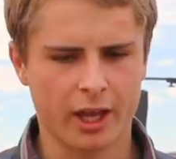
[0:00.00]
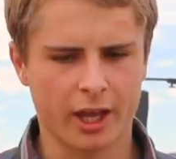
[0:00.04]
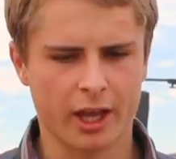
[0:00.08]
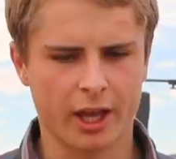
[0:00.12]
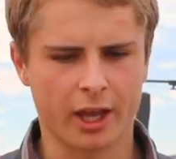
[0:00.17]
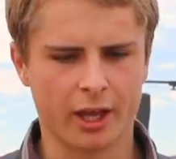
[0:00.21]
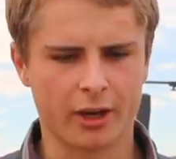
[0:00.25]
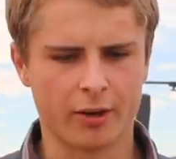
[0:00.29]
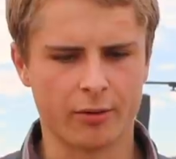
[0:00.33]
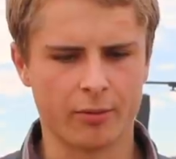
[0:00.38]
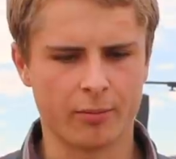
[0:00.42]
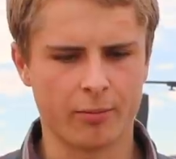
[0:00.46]

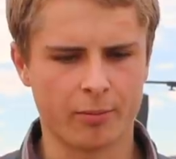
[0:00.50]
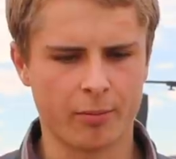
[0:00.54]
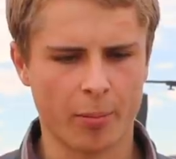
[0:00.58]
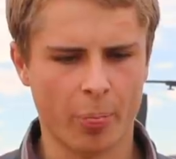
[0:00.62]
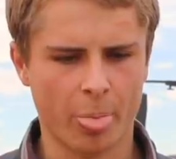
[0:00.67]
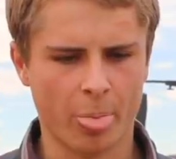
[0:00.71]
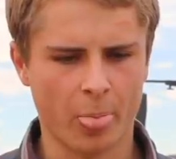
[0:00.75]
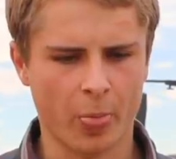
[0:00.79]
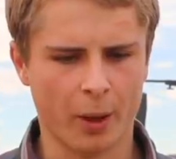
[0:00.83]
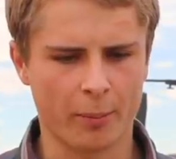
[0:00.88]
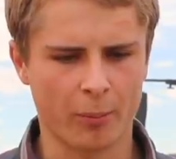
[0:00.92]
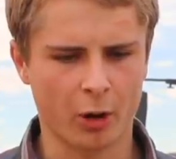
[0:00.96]
And
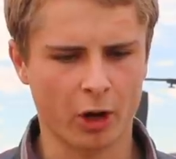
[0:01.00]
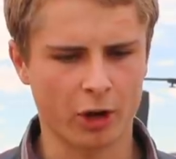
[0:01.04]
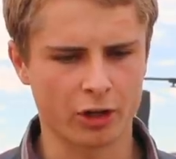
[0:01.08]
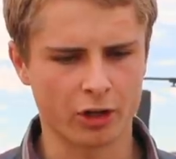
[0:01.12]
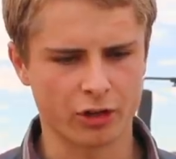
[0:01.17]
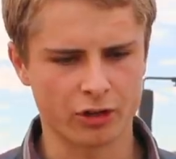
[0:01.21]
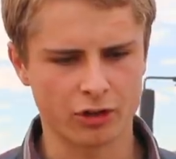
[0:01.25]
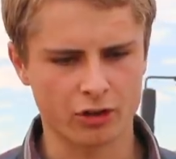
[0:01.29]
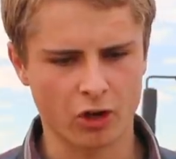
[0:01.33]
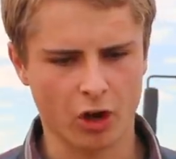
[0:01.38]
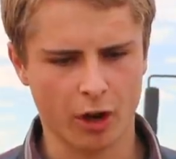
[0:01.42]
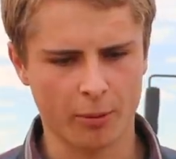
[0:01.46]
I'm not
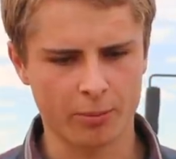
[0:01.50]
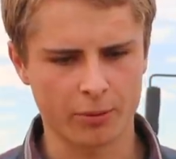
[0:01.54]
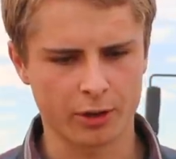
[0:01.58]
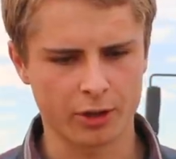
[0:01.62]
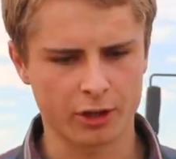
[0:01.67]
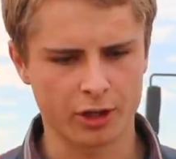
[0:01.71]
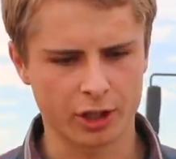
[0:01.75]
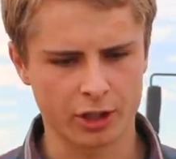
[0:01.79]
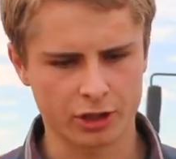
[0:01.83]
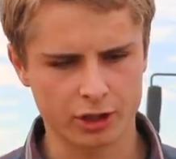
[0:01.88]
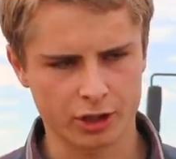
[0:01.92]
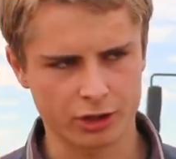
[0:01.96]
going to stop in the
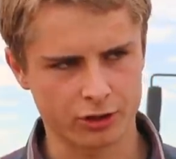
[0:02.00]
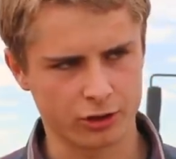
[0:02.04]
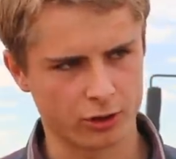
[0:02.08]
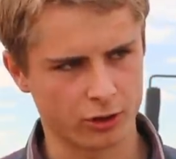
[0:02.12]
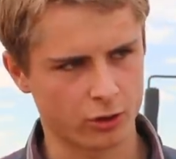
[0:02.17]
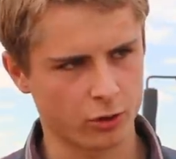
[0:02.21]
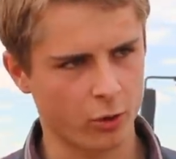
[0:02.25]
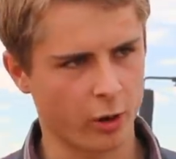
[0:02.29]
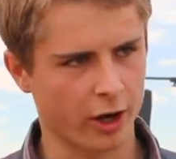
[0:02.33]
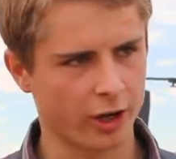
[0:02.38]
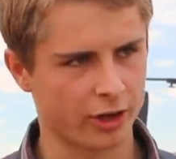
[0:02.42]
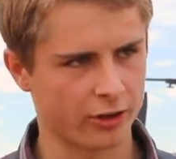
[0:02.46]
ditch because
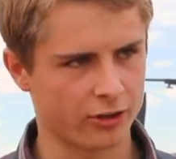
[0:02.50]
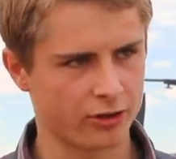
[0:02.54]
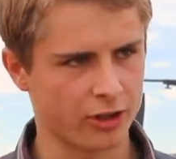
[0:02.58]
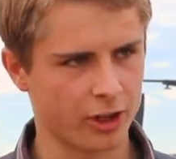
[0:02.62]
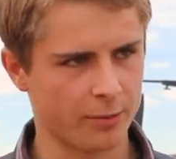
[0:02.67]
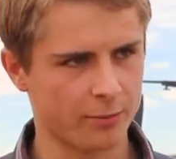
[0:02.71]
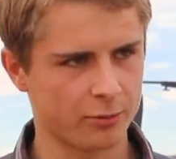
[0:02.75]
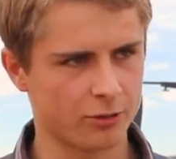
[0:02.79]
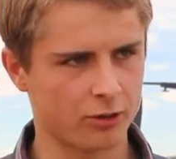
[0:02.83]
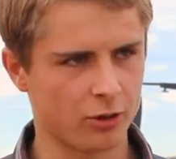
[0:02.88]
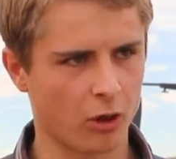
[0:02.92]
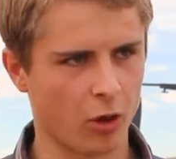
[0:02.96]
there's quite a
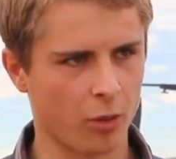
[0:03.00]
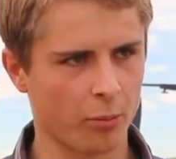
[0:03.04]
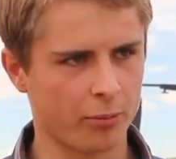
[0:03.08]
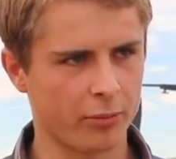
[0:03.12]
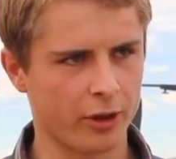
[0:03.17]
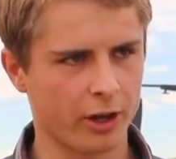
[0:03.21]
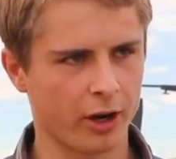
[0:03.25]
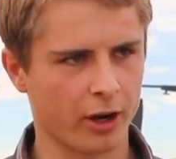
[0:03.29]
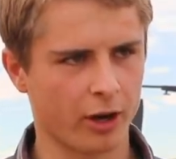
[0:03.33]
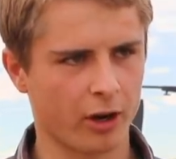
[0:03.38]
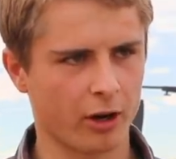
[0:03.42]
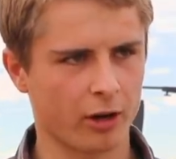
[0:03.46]
steep
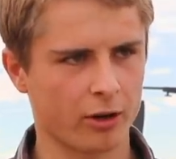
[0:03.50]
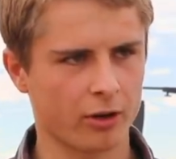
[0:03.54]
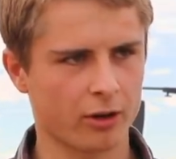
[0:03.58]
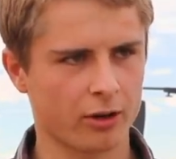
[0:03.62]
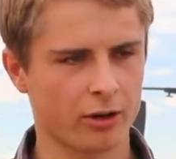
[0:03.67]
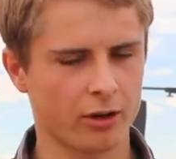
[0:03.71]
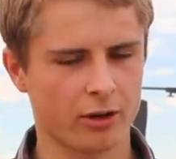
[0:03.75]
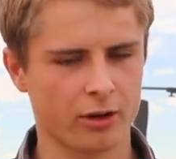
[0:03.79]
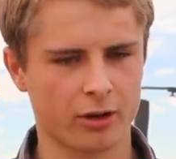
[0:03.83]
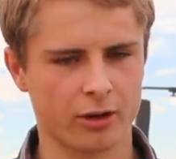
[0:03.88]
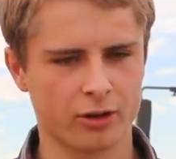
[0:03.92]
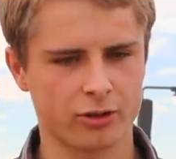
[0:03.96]
slope there.
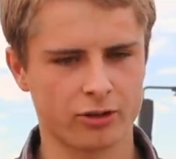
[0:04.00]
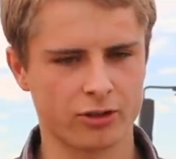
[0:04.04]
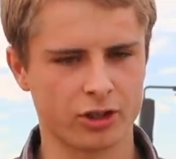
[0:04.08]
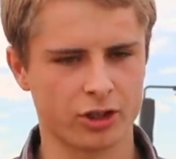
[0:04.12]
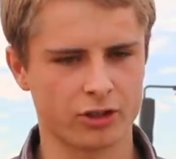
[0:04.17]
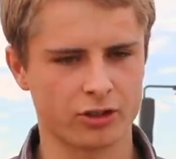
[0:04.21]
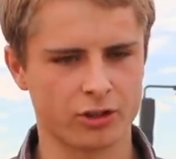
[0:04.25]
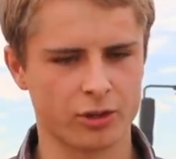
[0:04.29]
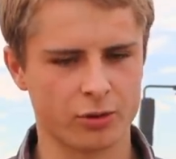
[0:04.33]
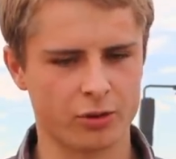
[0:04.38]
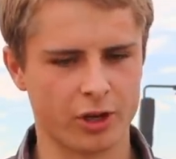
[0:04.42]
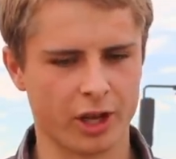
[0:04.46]
It's
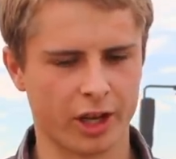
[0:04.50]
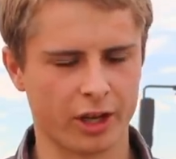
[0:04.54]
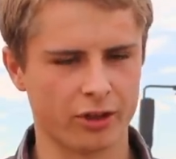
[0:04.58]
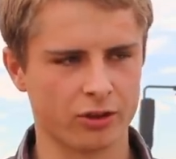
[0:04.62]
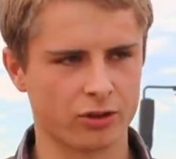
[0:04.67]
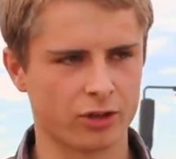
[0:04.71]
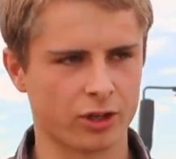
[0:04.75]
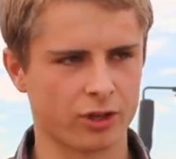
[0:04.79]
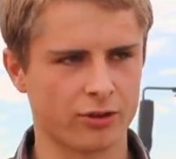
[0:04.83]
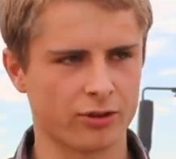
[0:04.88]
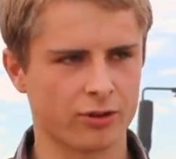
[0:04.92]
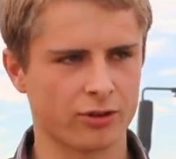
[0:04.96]
just too
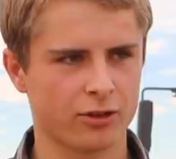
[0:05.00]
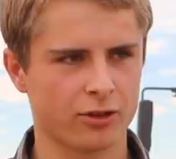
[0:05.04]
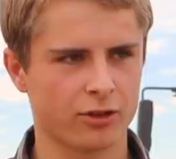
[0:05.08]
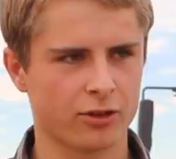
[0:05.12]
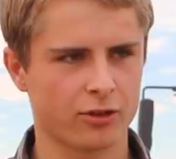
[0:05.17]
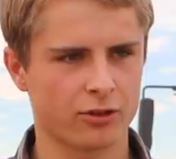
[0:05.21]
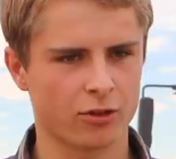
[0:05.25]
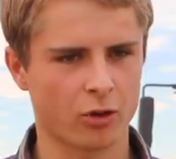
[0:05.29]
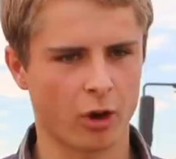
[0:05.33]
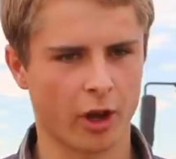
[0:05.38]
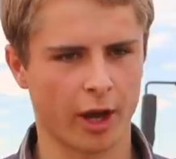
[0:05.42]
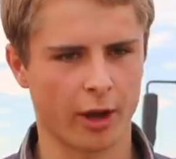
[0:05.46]
dangerous.
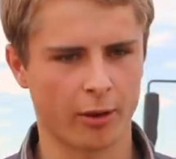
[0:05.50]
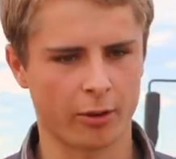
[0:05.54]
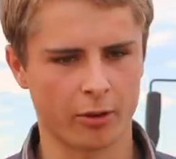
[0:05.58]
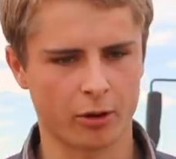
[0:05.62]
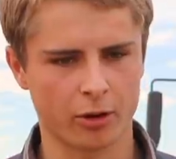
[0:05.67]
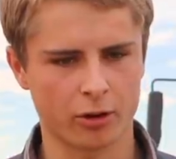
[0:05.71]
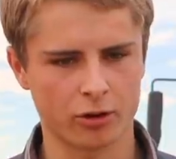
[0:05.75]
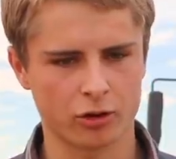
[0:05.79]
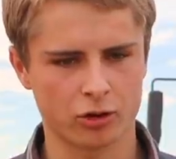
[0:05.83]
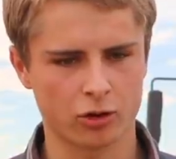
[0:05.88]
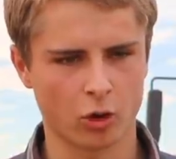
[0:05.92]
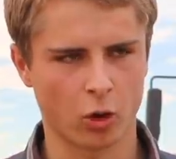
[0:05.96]
So I
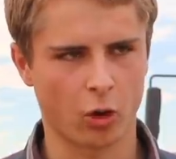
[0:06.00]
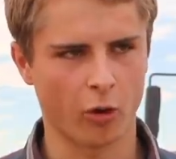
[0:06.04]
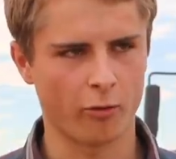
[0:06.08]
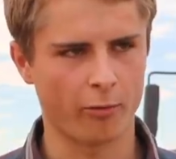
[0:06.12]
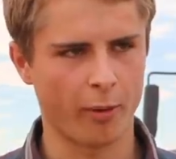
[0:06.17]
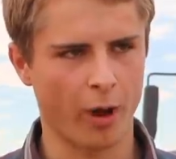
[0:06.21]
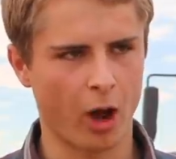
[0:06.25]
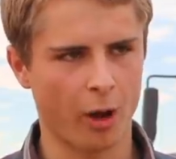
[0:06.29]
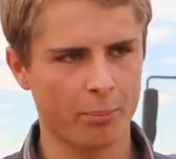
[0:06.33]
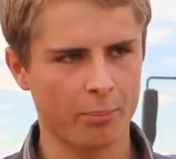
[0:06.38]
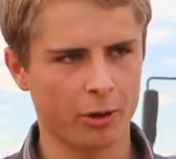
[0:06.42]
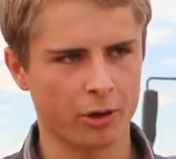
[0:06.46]

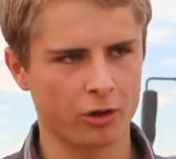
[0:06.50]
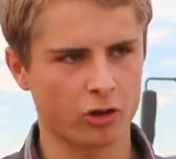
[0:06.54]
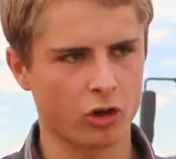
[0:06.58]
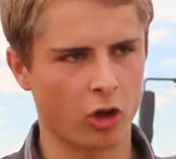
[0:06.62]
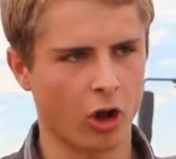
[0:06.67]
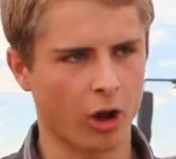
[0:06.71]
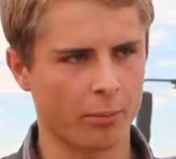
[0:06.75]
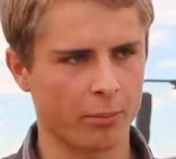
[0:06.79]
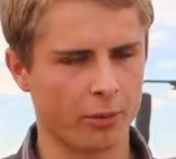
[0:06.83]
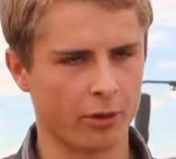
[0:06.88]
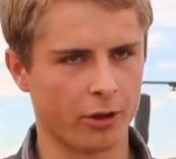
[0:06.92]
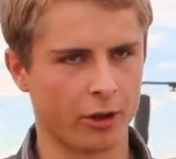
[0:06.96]
drove up on
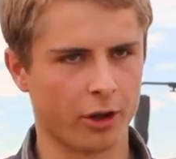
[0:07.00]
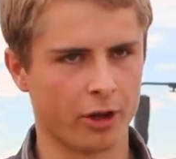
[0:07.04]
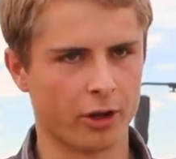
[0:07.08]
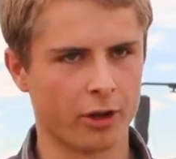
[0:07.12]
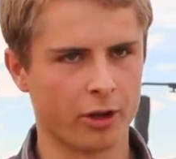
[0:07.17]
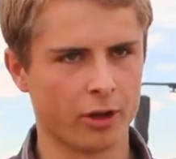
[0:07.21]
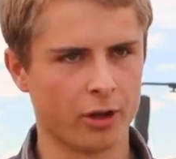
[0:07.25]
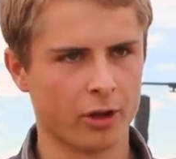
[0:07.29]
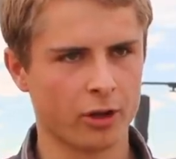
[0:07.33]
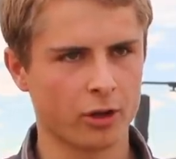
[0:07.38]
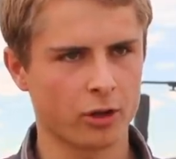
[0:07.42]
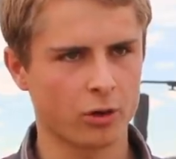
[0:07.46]
top of the
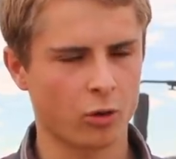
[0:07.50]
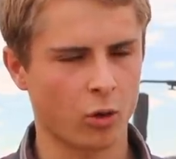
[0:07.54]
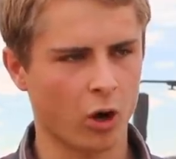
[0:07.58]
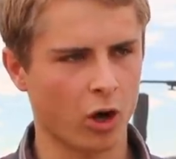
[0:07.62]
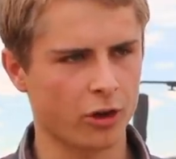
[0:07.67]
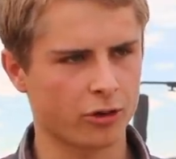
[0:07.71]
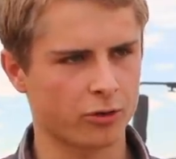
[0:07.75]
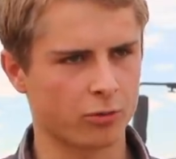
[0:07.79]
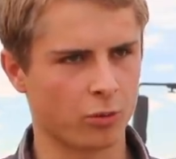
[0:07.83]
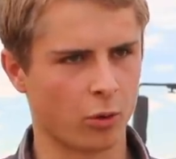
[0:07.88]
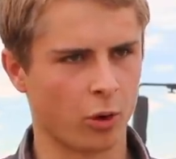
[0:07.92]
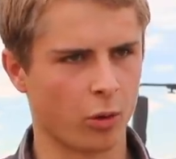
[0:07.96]

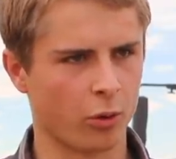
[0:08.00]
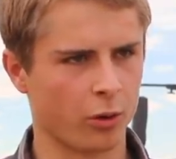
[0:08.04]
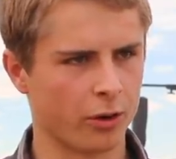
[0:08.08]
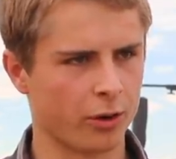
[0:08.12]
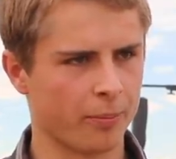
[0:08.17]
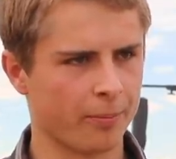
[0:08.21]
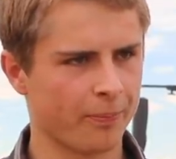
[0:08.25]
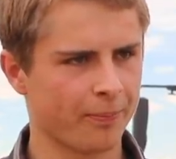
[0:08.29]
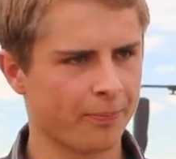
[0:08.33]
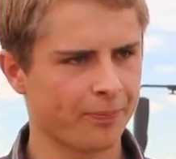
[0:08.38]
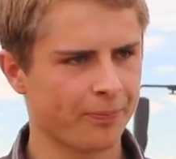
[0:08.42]
crossroad.